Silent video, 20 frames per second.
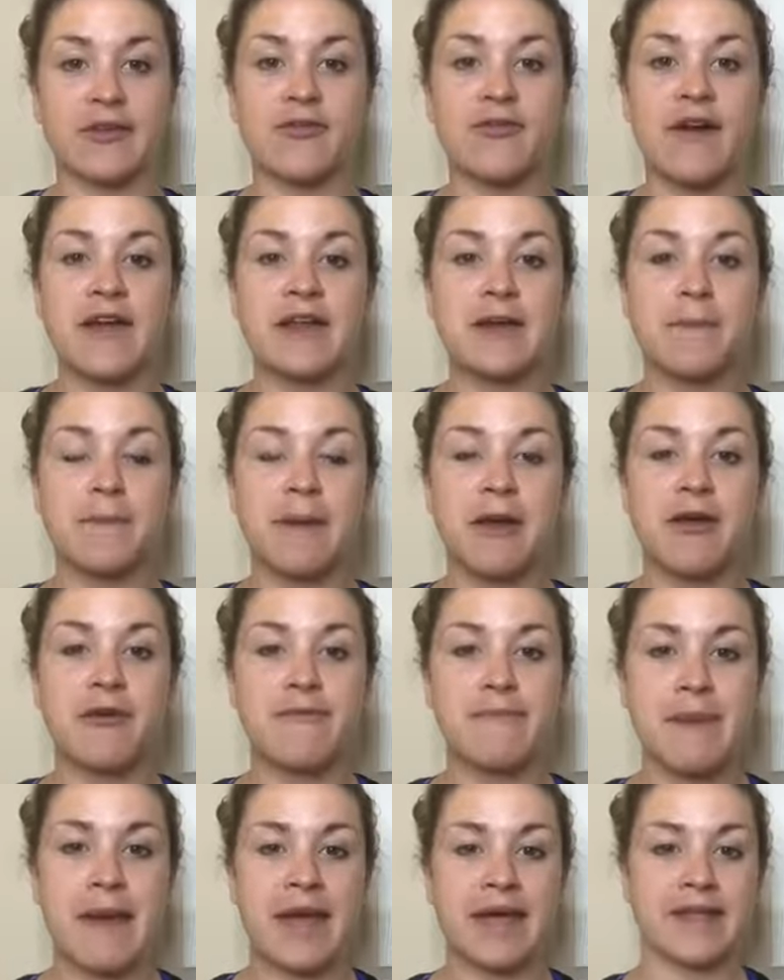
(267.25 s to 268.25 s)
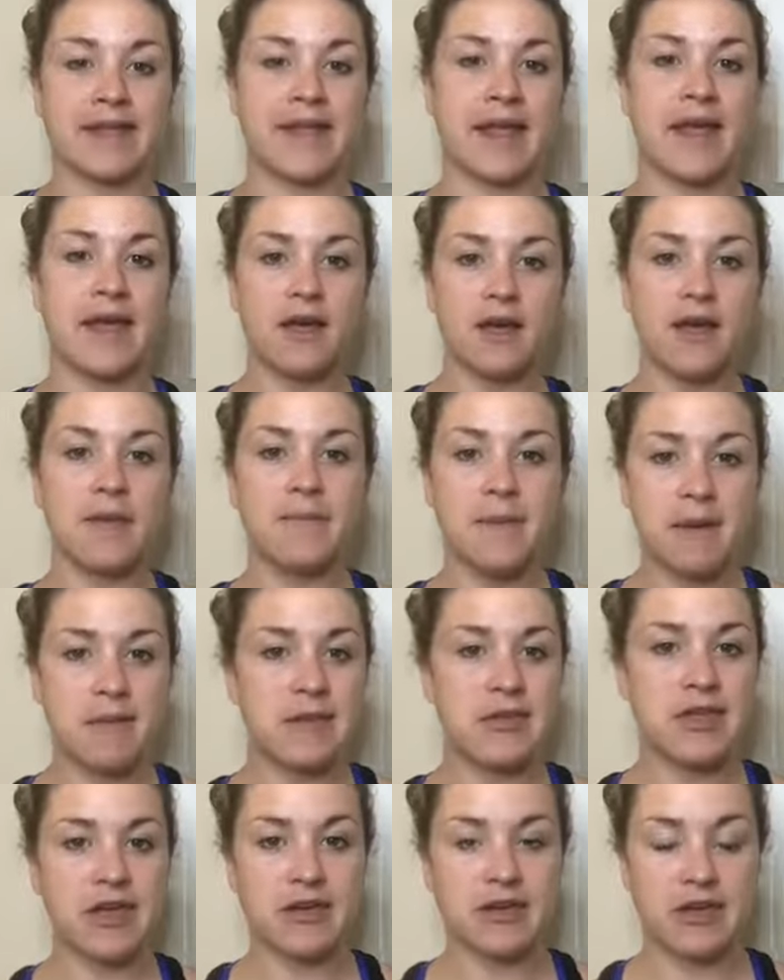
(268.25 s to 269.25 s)
So find a pair of pants that eh,
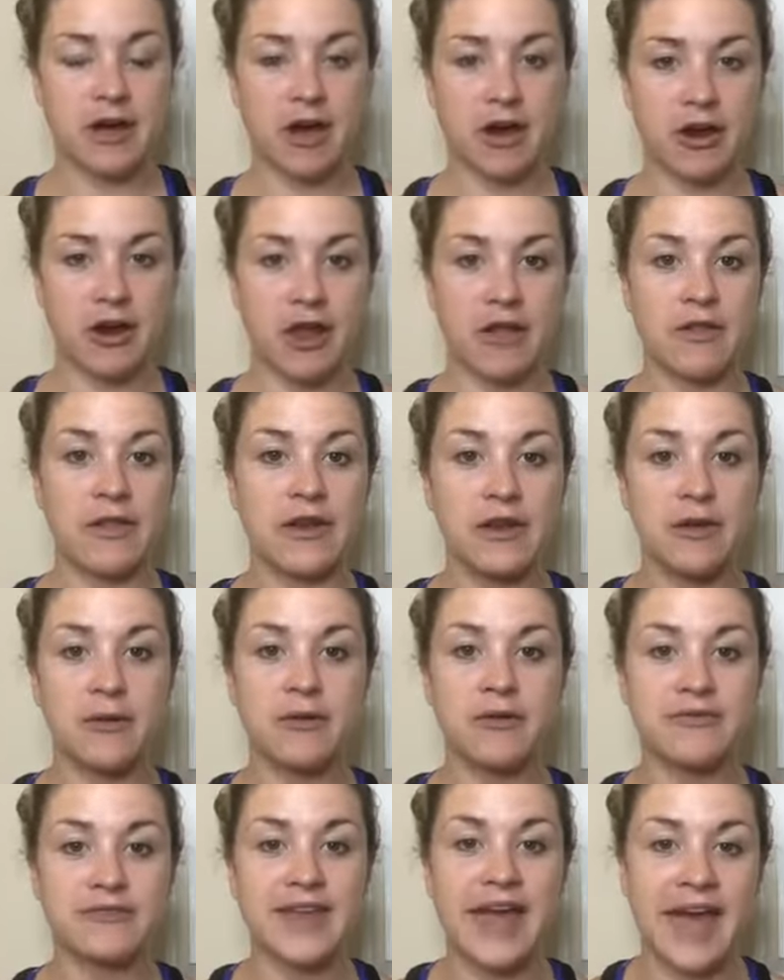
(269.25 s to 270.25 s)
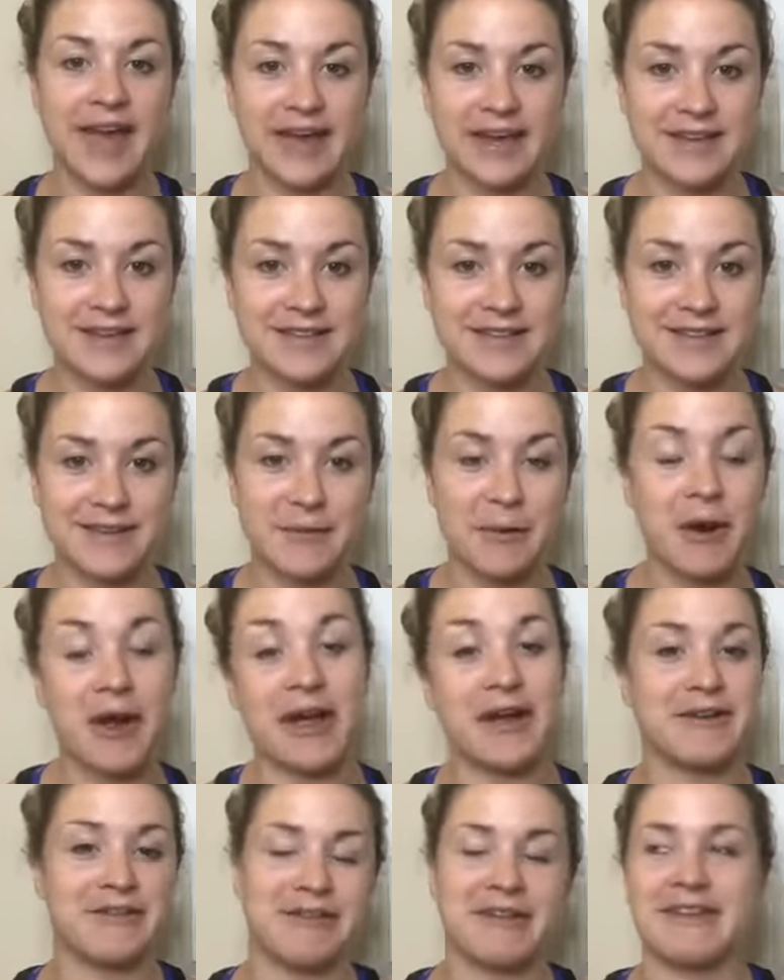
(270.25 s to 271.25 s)
maybe they are a little tight,
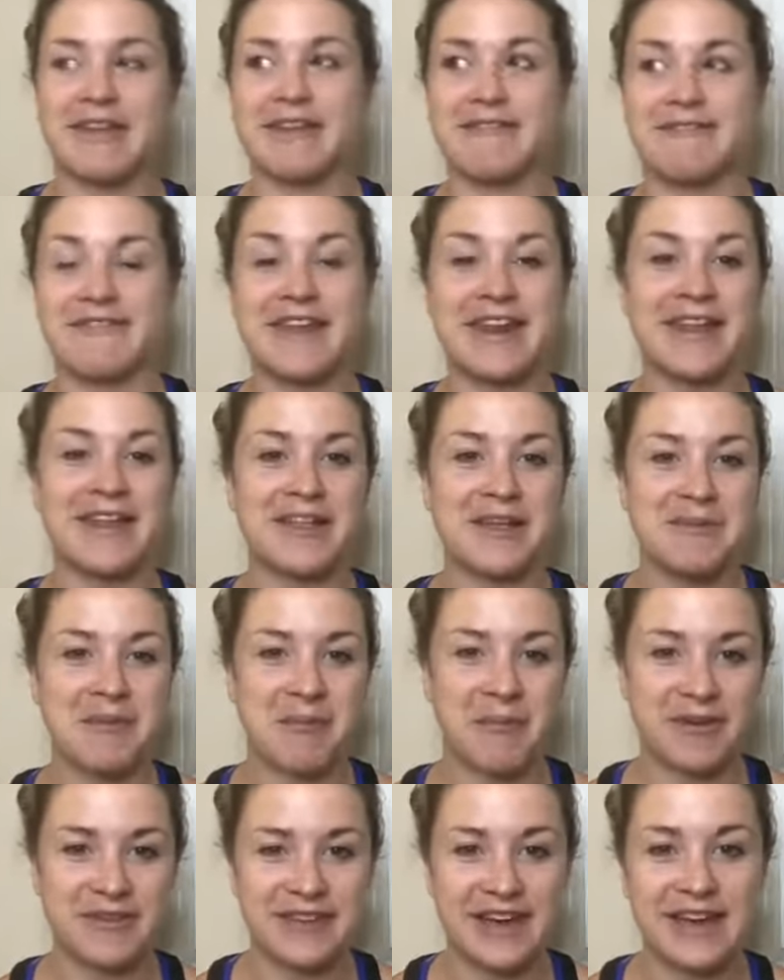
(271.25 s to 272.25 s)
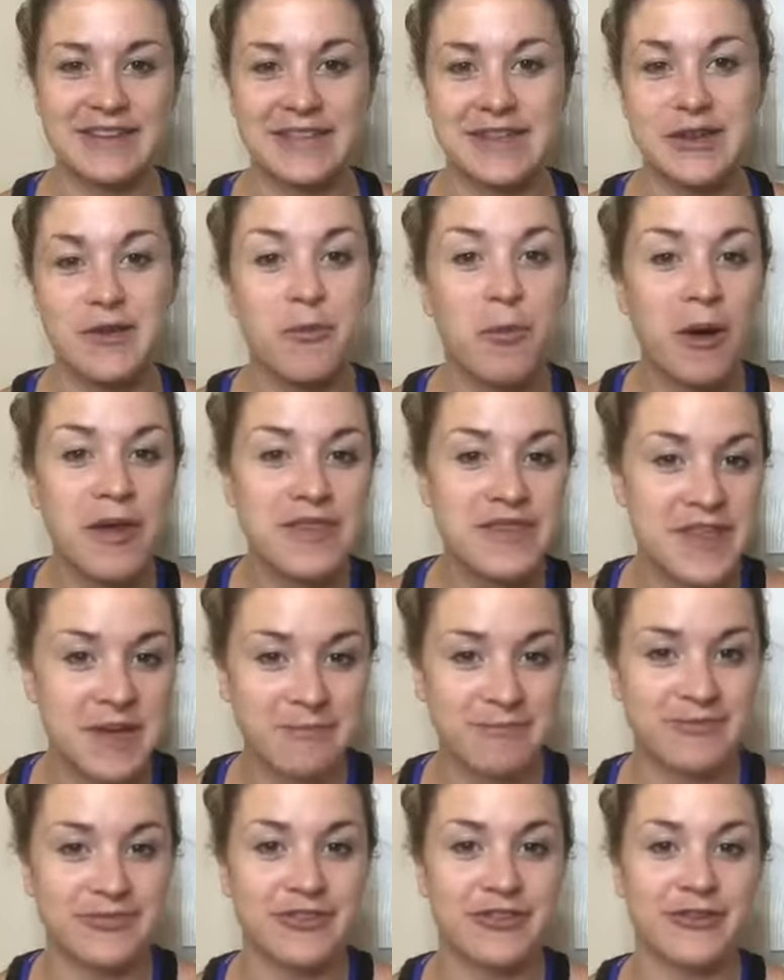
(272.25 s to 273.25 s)
uh, like fitting a little bit more tight than you want
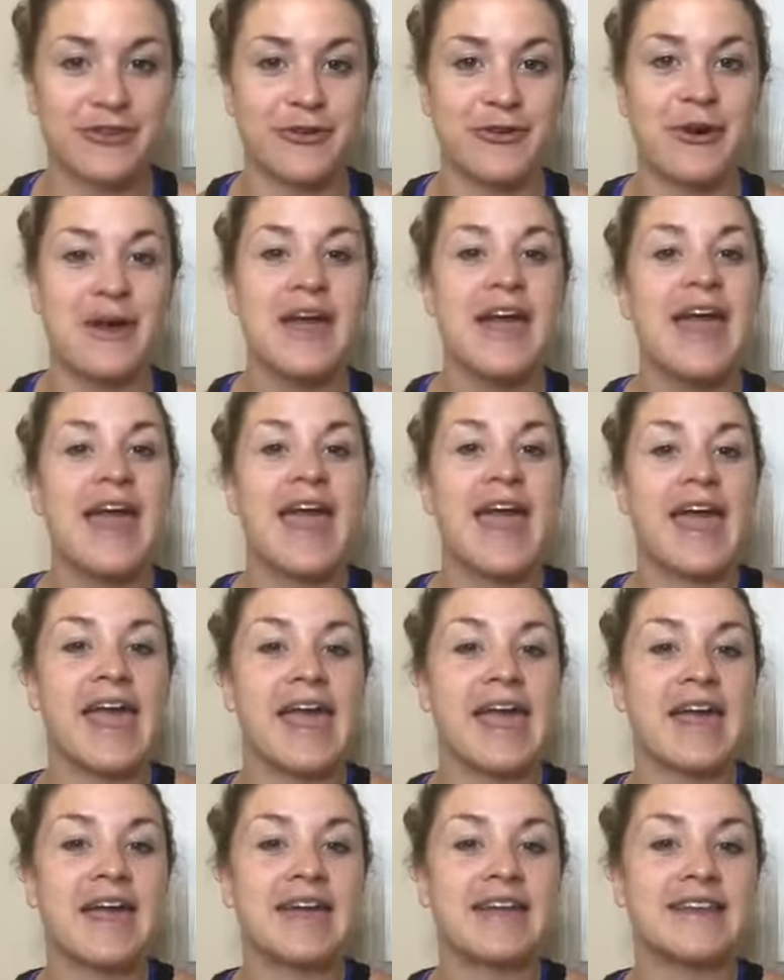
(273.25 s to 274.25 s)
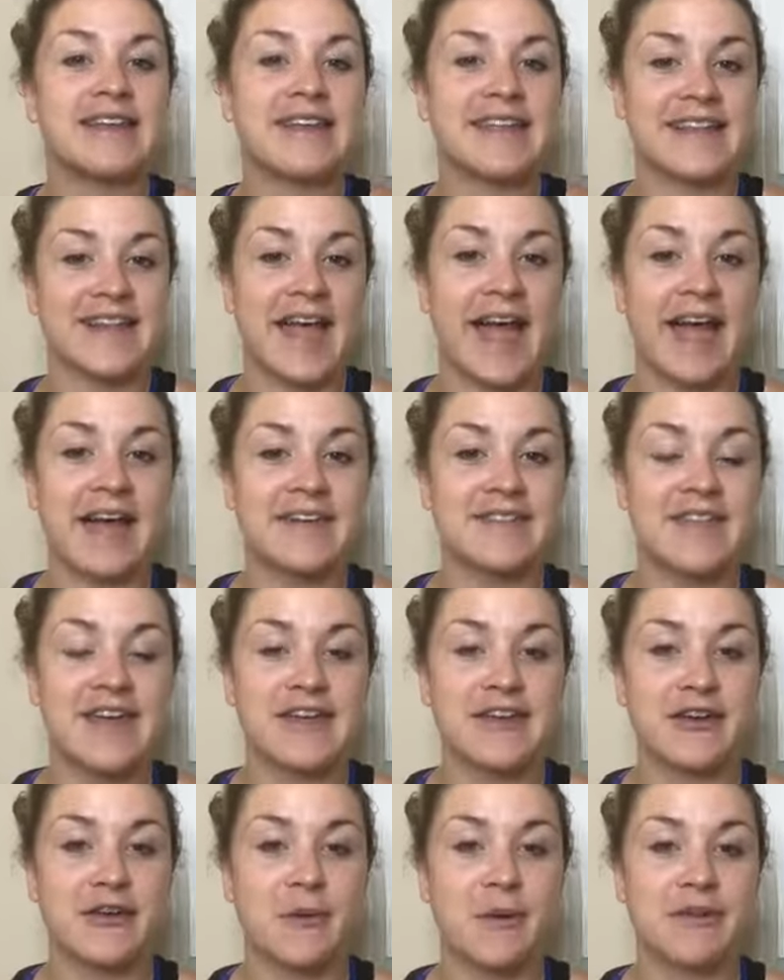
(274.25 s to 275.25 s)
them to, and decide
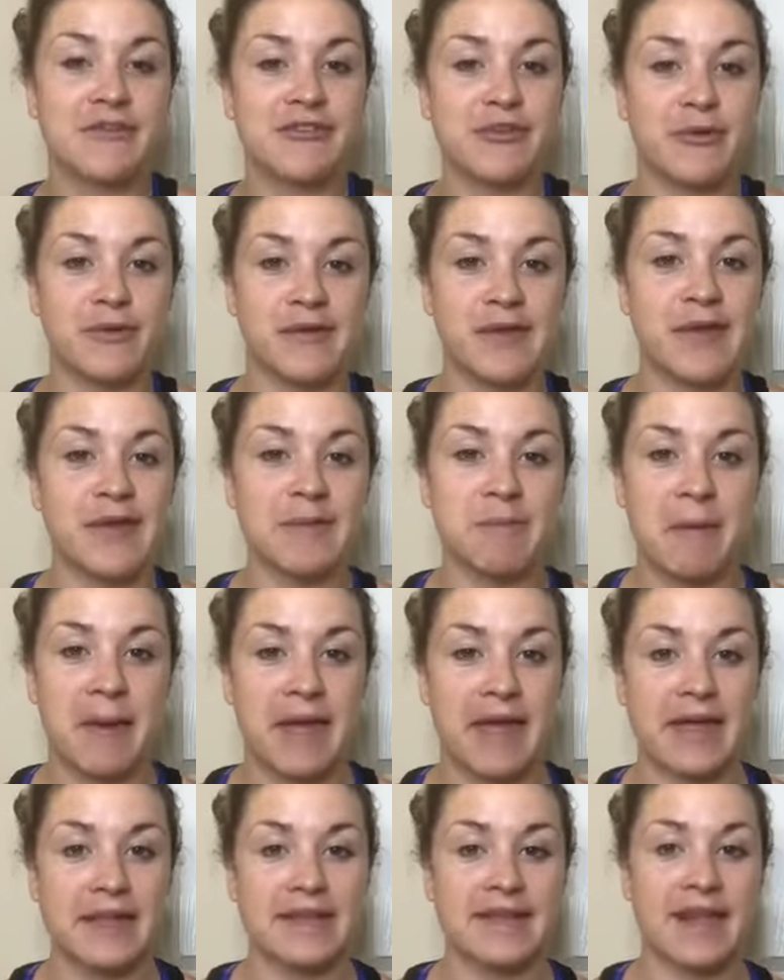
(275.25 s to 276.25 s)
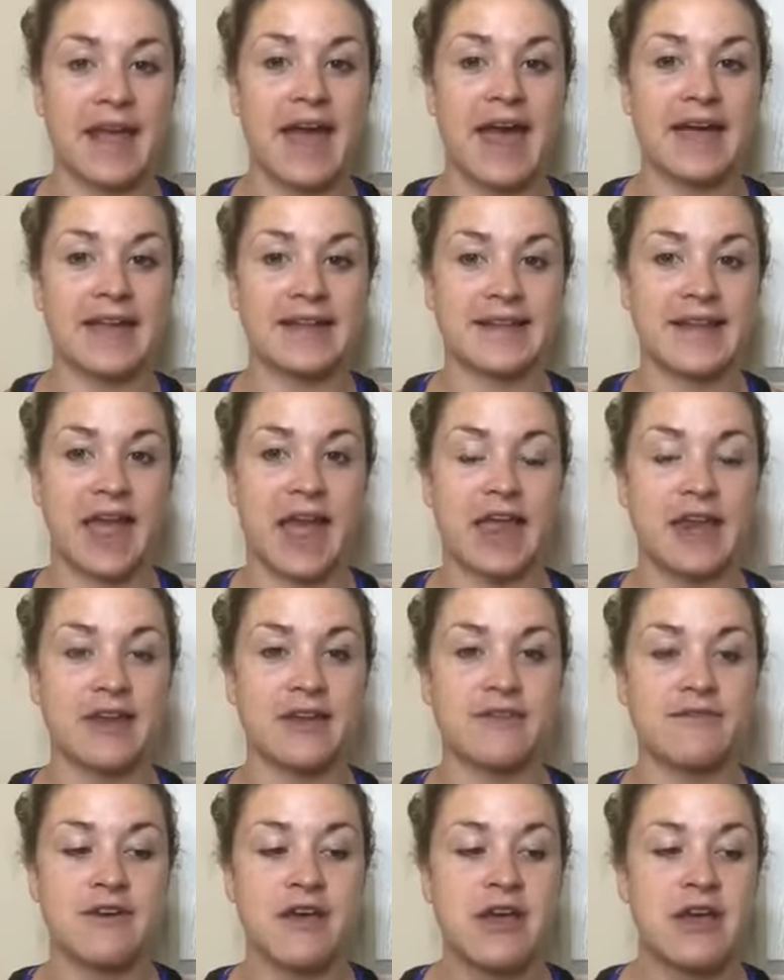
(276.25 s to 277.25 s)
that you're going to use those pants as kind
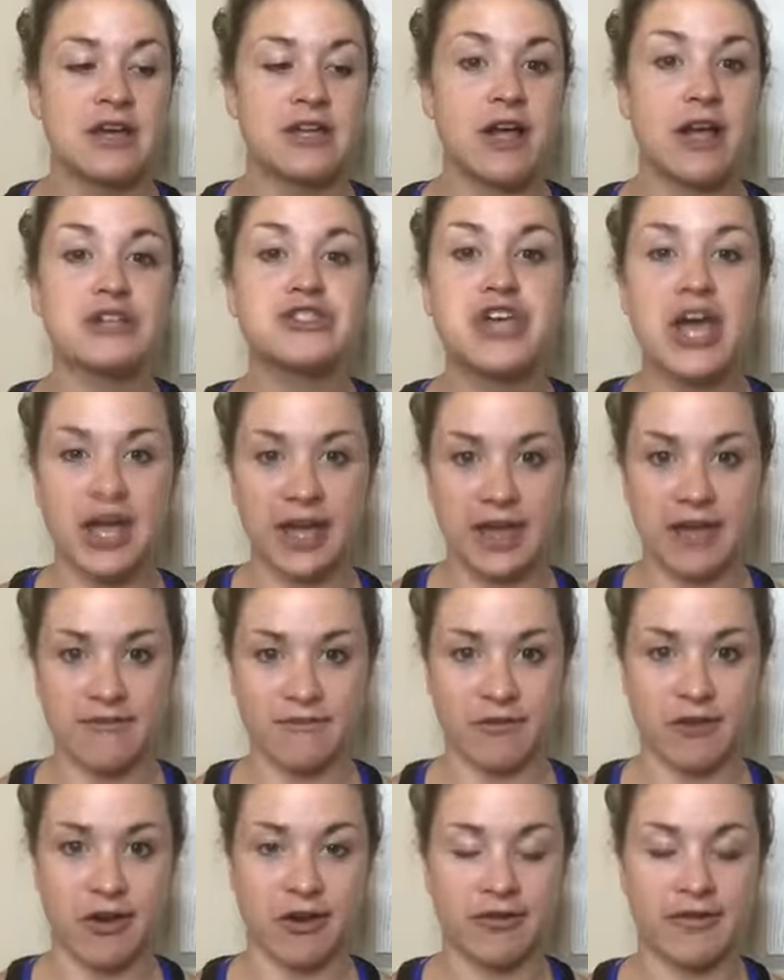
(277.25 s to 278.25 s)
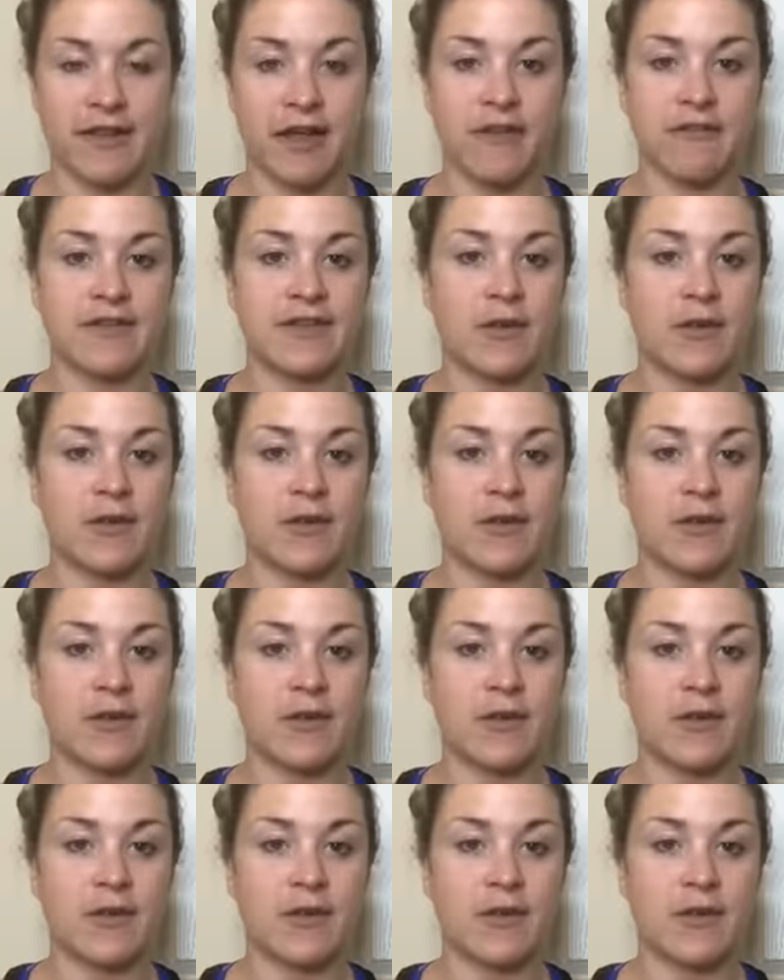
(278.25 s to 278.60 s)
of a check-in for yourself.